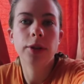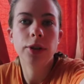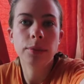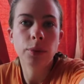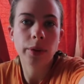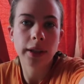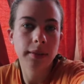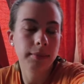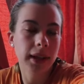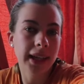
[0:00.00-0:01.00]
good
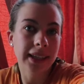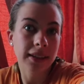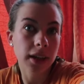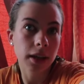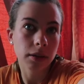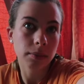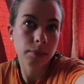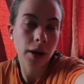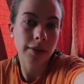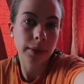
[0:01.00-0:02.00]
morning. It is now
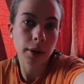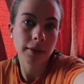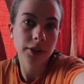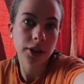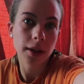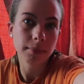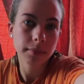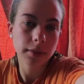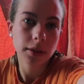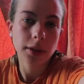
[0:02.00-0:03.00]
currently breakfast time.
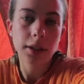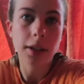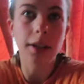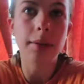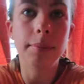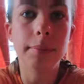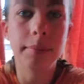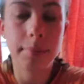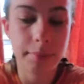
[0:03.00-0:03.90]
Um,